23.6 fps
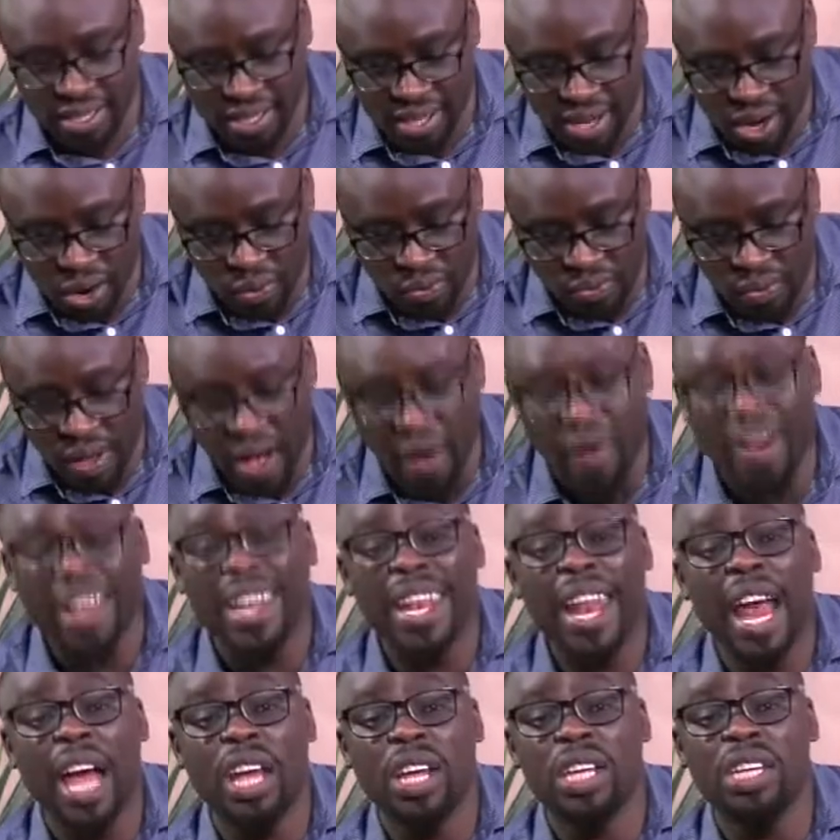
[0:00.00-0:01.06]
of our
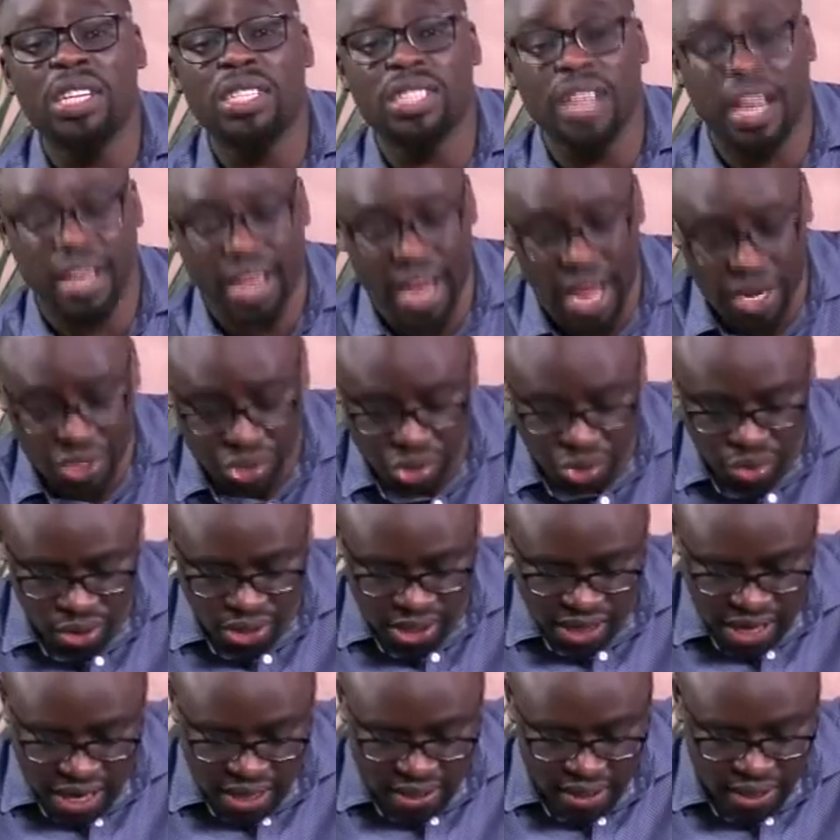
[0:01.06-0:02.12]
international
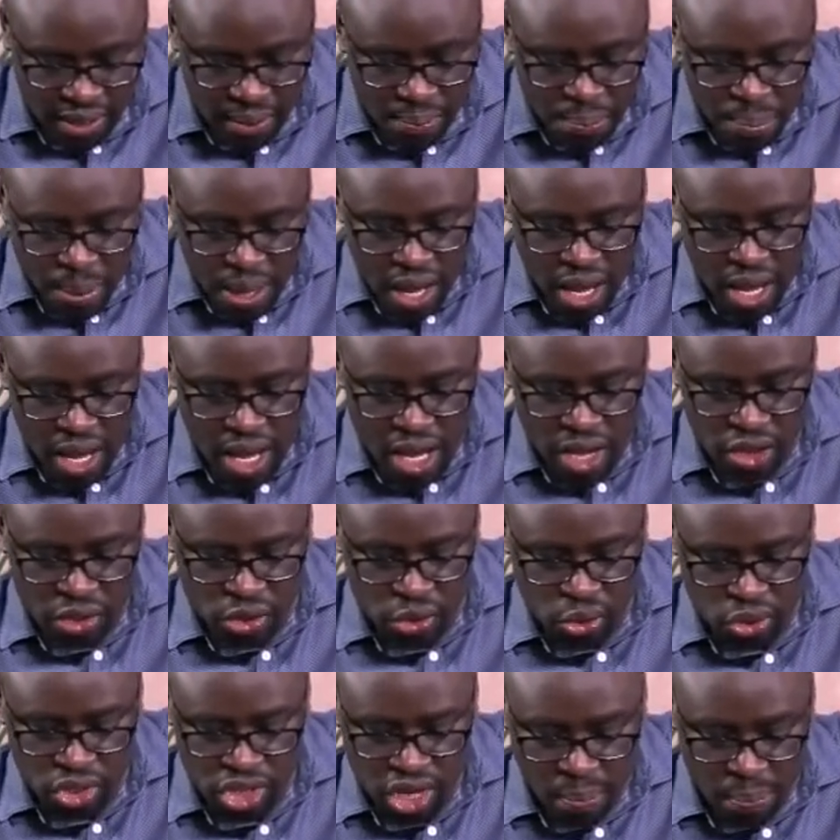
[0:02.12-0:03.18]
debt, is
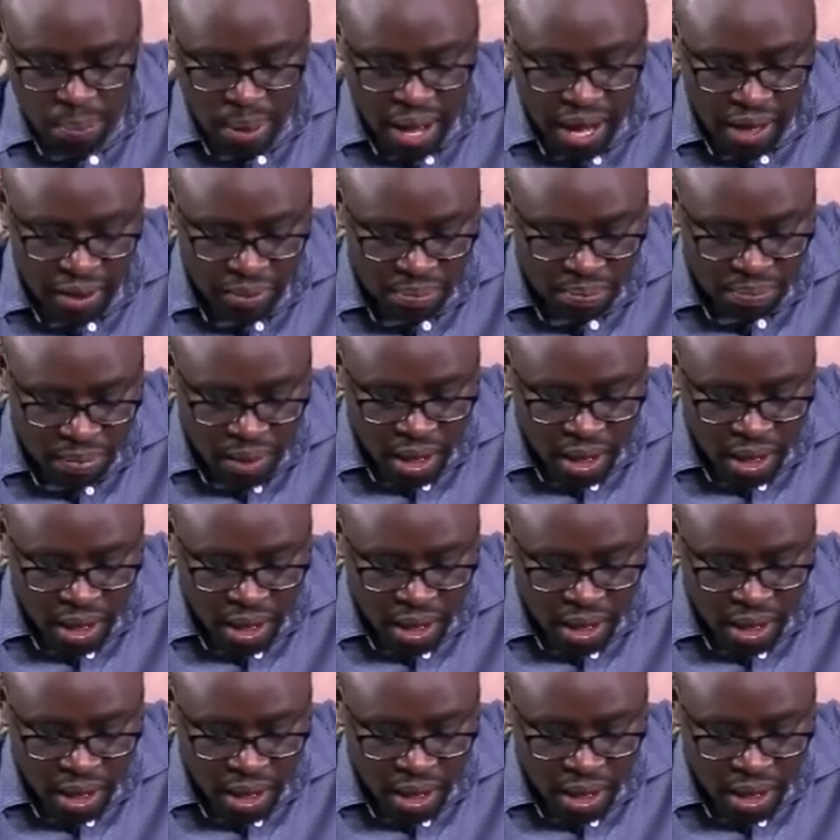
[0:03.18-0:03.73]
to Japan,